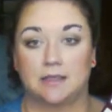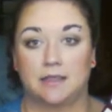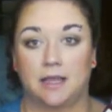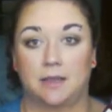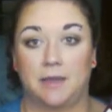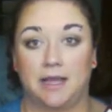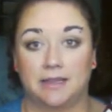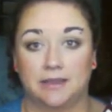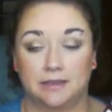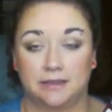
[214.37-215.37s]
like my
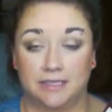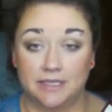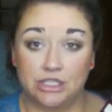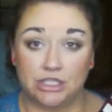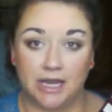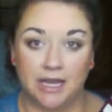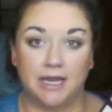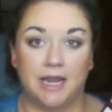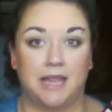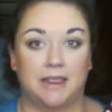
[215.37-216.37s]
lid
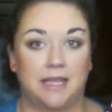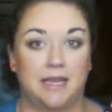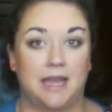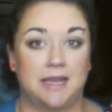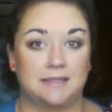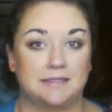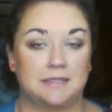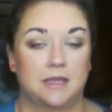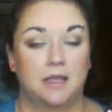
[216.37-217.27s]
shade and then as